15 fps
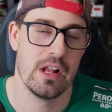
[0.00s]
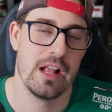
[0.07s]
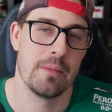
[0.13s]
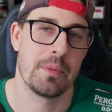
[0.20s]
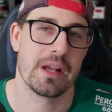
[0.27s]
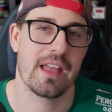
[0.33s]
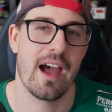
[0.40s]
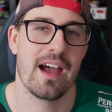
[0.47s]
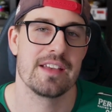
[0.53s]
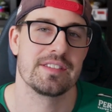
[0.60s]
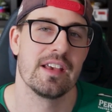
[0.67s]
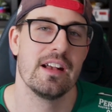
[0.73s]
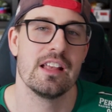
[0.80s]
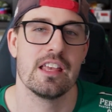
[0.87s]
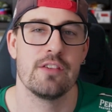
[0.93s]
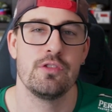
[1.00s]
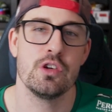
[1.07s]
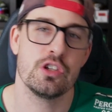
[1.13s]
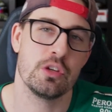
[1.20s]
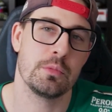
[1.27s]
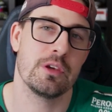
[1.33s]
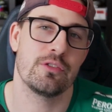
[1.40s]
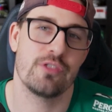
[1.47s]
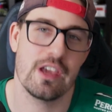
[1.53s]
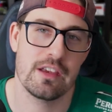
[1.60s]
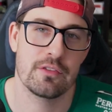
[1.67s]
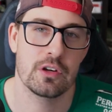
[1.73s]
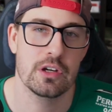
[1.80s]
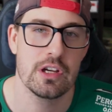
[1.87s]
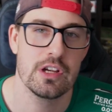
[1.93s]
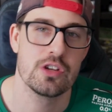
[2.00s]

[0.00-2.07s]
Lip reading: But guys, if you could do me a favor,